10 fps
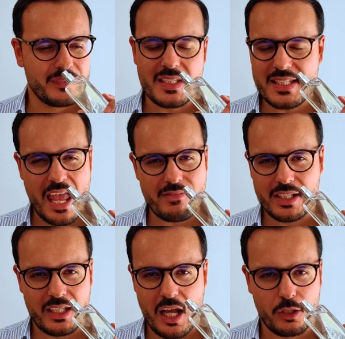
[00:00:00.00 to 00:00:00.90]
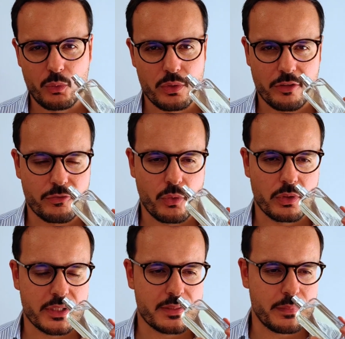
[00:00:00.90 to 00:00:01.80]
It doesn't have Akigala wood, of
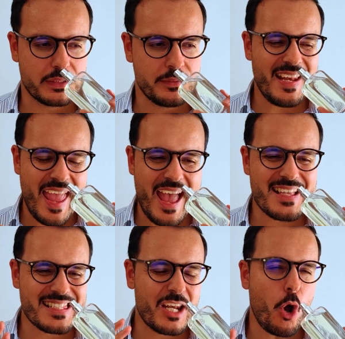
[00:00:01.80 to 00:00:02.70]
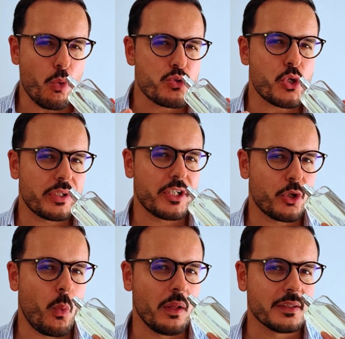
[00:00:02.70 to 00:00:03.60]
course, but it has an
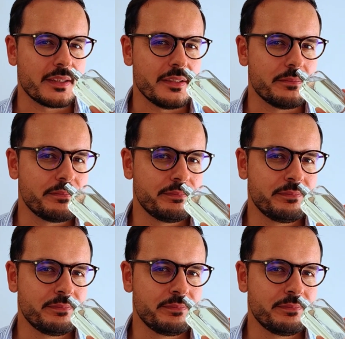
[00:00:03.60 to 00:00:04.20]
ozonic quality